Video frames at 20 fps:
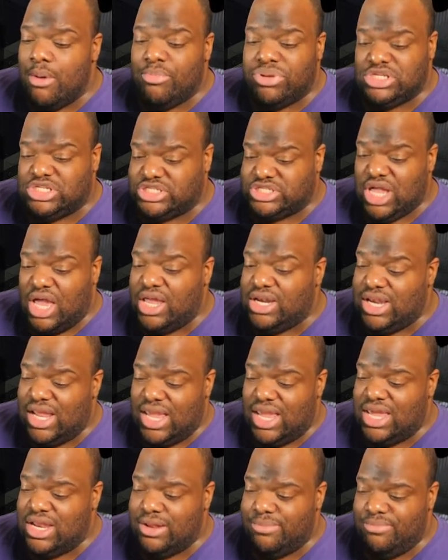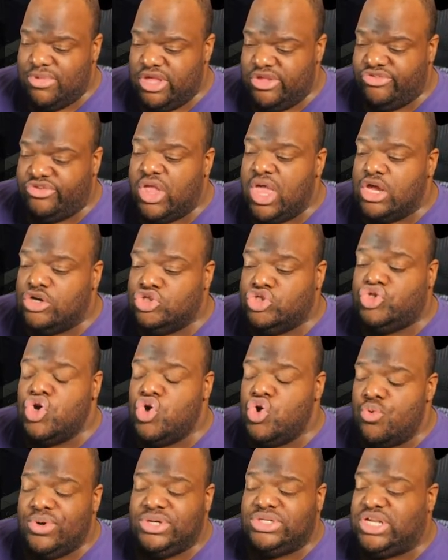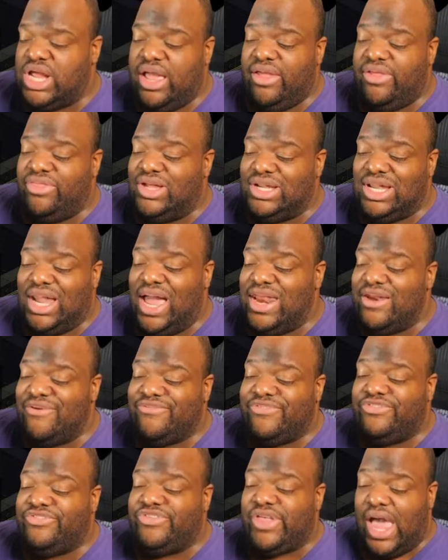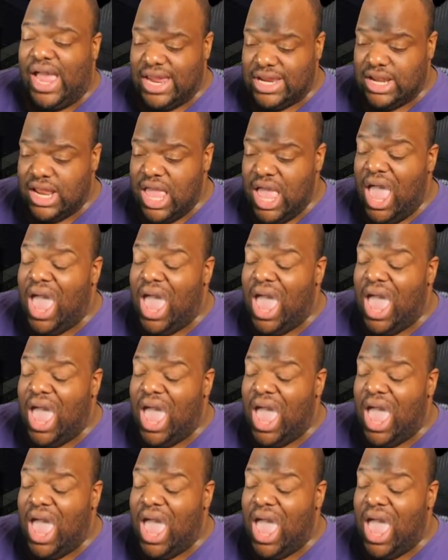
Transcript: but stunned enemies do retain the line of sight